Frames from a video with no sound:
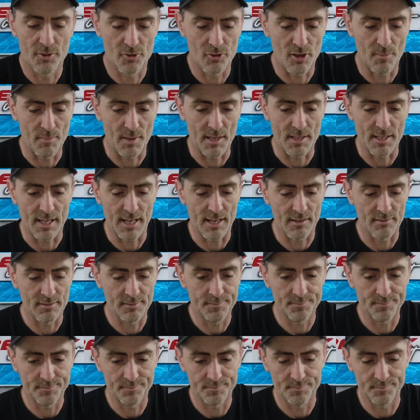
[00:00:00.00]
Trim it
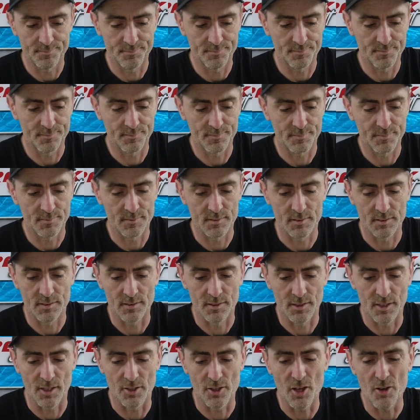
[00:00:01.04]
down.
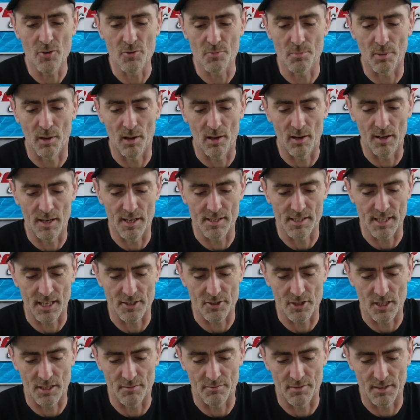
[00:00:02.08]
You can use pliers
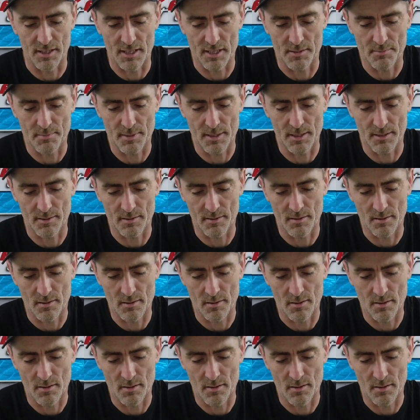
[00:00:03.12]
actually for this bit.